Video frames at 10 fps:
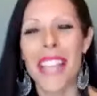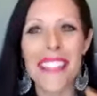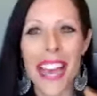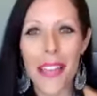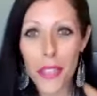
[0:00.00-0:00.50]

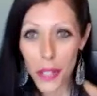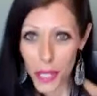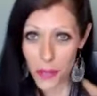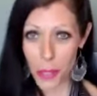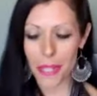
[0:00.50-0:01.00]
And that
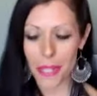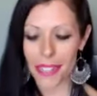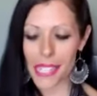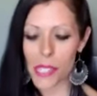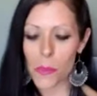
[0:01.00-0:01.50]
third
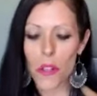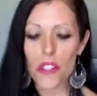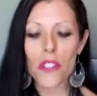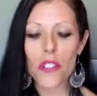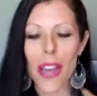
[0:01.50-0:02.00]
roadblock is we're
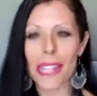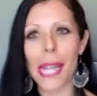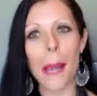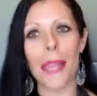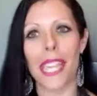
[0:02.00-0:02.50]
not
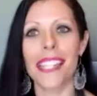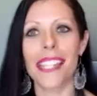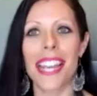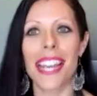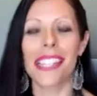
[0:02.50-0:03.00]
tapping into
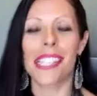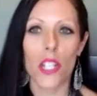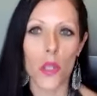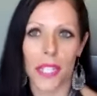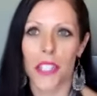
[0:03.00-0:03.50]
that
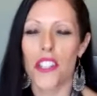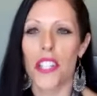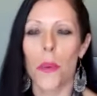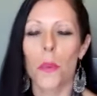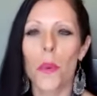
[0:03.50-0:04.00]
sexual
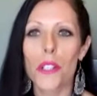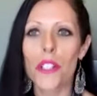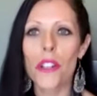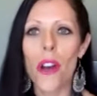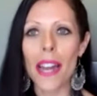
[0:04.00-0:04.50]
energy. We're
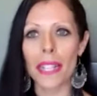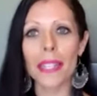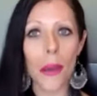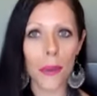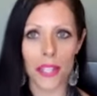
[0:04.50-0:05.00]
not
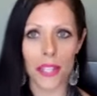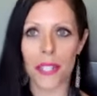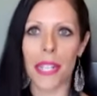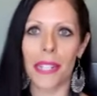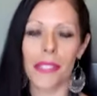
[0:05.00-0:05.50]
allowing
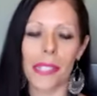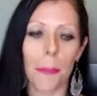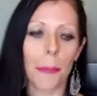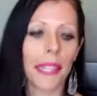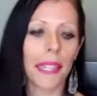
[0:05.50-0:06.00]
ourselves to
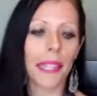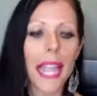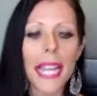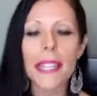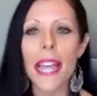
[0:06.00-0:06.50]

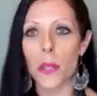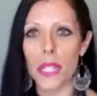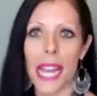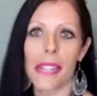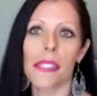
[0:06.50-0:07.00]
play in that
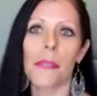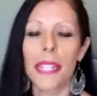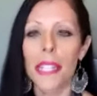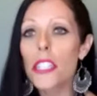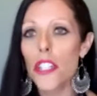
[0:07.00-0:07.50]

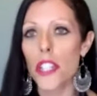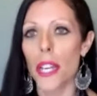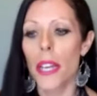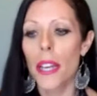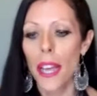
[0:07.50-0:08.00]
orgasmic
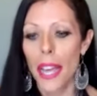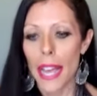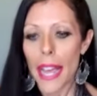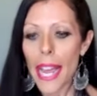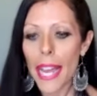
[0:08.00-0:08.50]
energy.
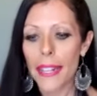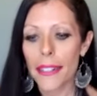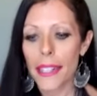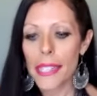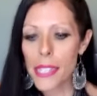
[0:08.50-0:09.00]
And
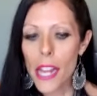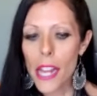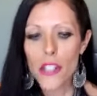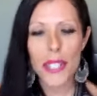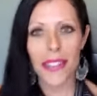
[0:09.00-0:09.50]
it's not
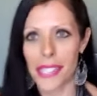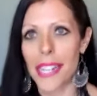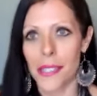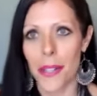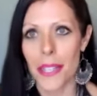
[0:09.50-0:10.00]
just having
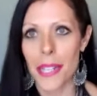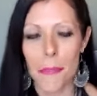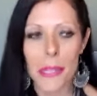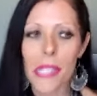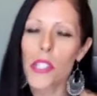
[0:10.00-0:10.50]
sex all the
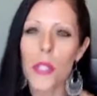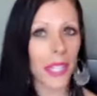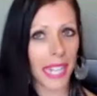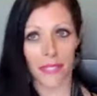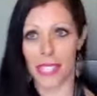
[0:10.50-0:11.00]
time because you
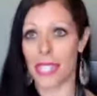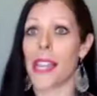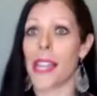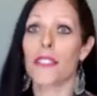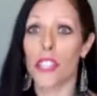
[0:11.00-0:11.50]
could have sex
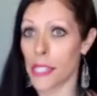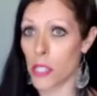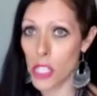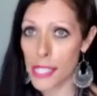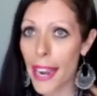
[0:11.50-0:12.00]
every
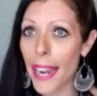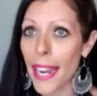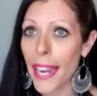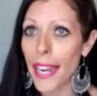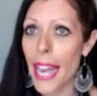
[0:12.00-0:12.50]
single
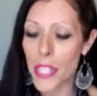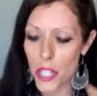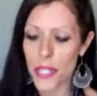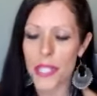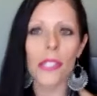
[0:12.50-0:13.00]
day and
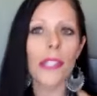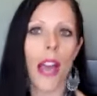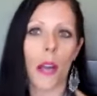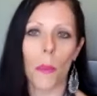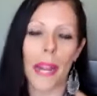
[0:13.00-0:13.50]
you're still
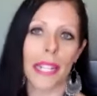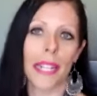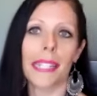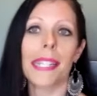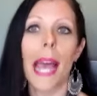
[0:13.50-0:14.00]
not
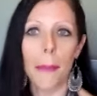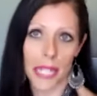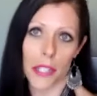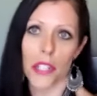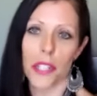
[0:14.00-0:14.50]
awakening and tapping
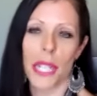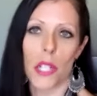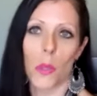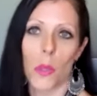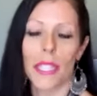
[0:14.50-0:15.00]
into your
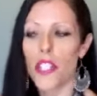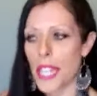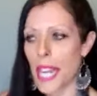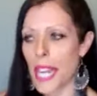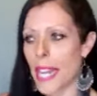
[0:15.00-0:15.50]
sexual
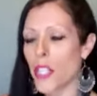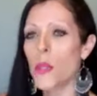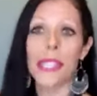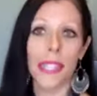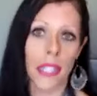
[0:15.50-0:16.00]
energy and
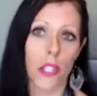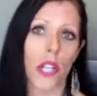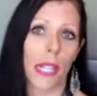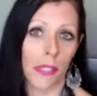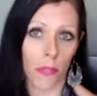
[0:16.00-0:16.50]
using it to
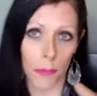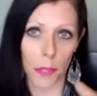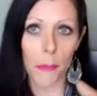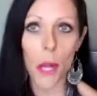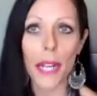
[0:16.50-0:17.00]
transform
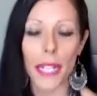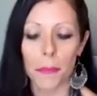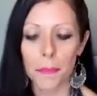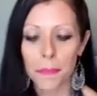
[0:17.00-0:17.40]
your body.